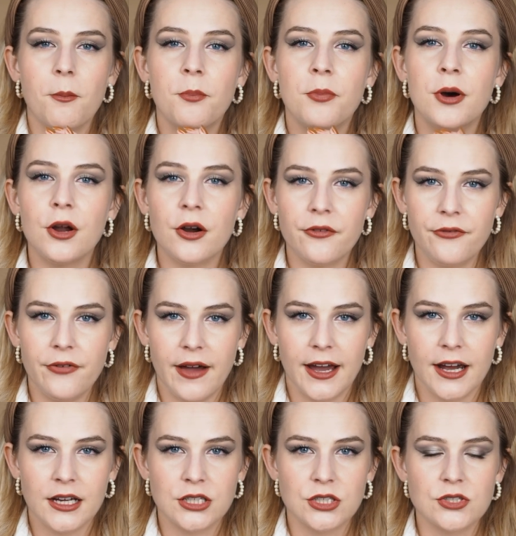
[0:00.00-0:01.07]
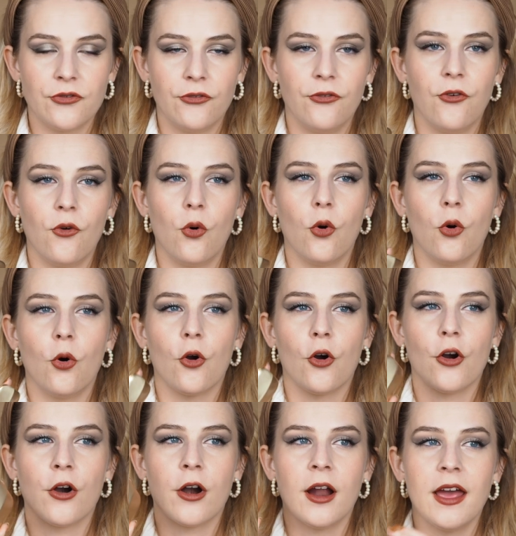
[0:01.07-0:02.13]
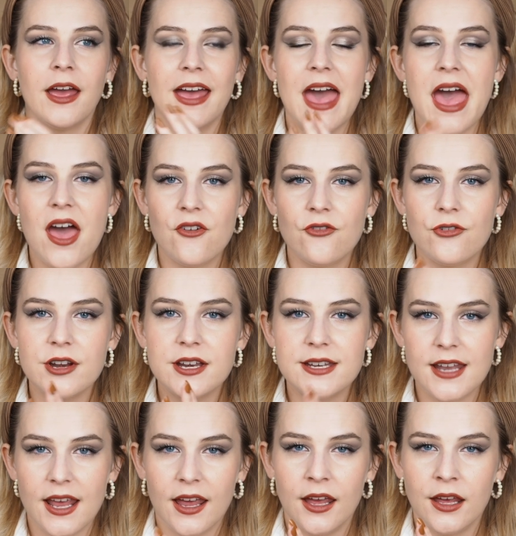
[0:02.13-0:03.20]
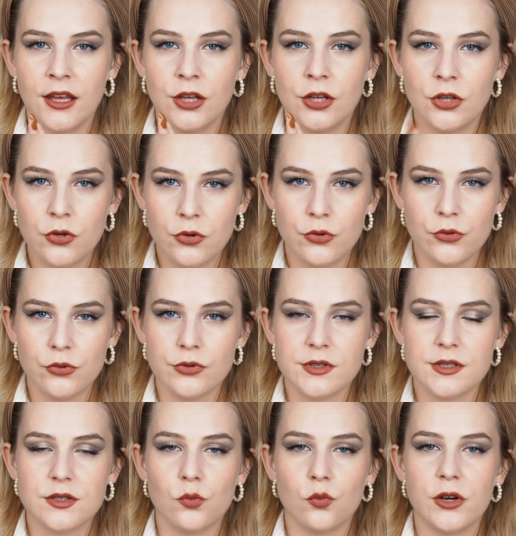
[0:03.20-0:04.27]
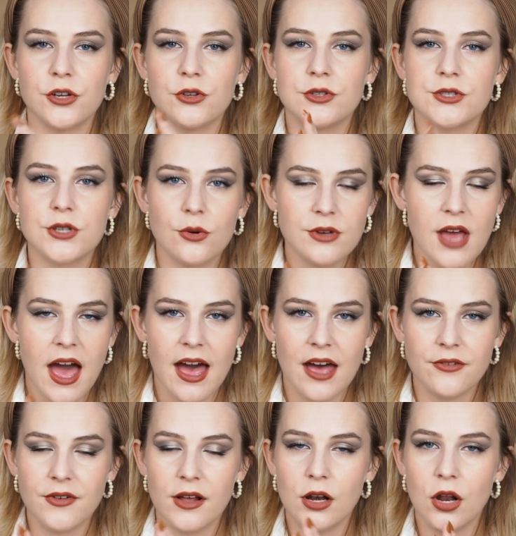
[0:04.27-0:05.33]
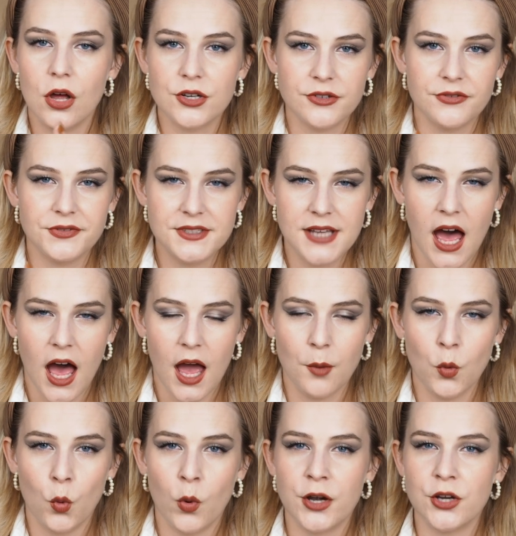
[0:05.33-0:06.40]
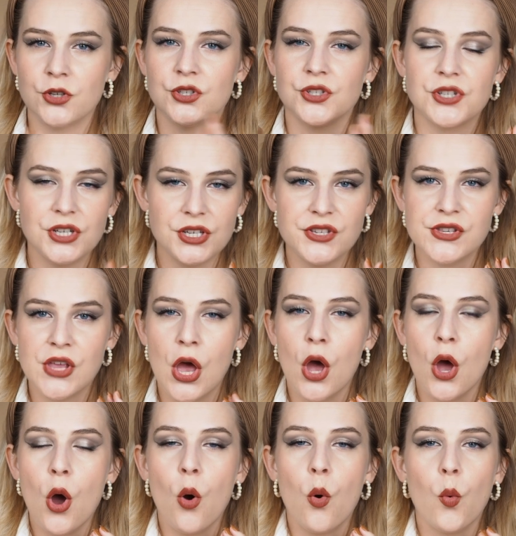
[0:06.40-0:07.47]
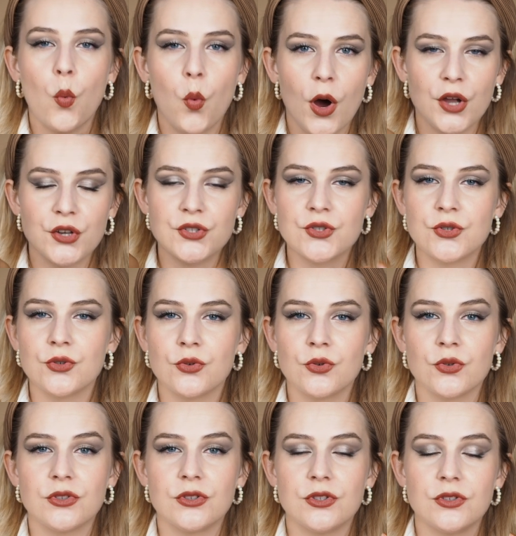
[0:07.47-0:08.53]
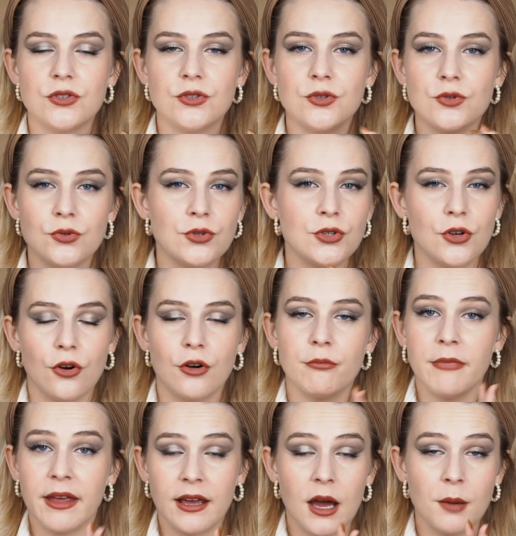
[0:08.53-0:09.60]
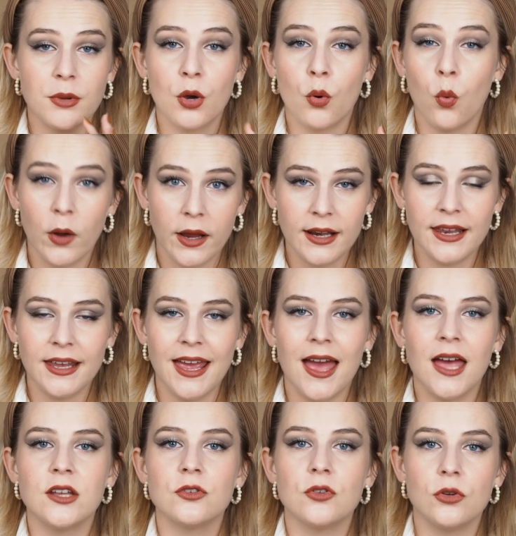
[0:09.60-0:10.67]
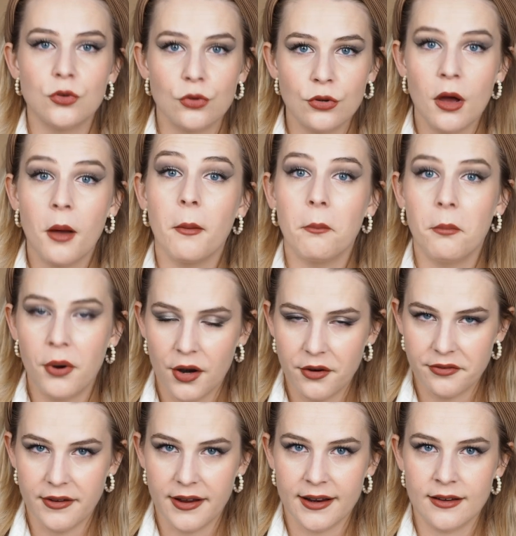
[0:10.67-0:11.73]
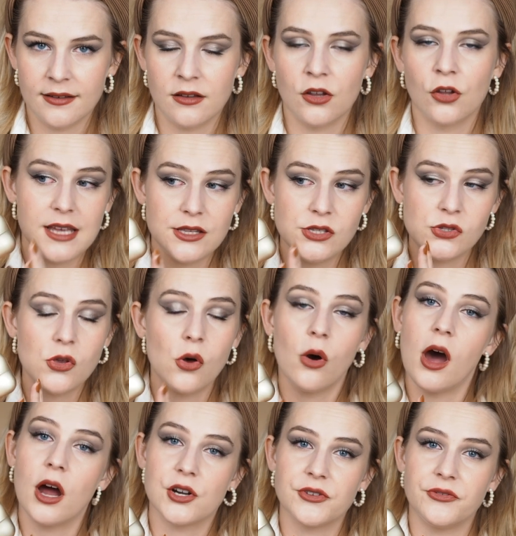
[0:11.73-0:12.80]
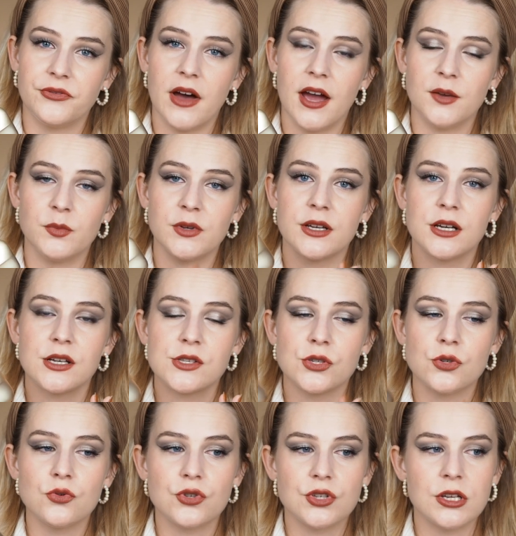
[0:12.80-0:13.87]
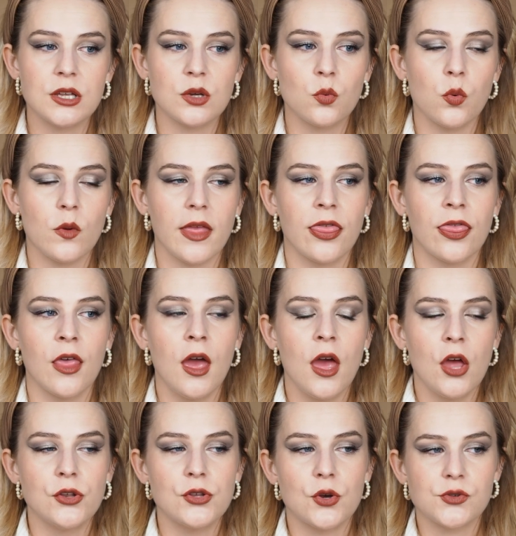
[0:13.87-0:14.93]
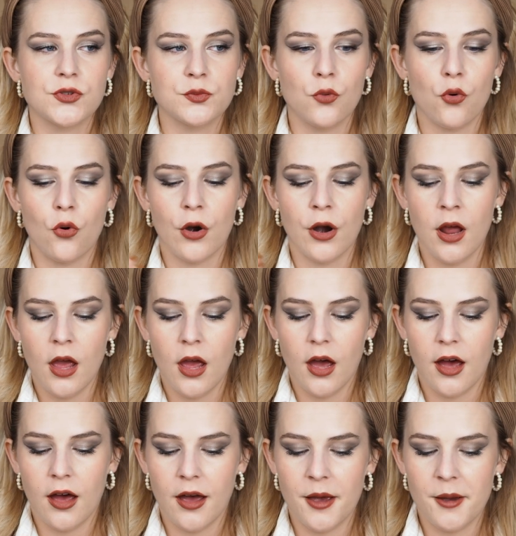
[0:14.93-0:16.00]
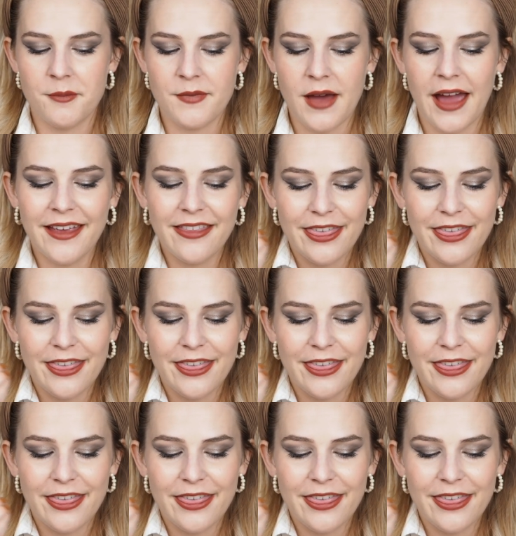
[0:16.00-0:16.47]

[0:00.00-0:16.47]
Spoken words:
perfect for everyday use, where you don't have a lot of time, where you just want to do your makeup quickly and to look perfect. That's so hard to find, because usually with those more, I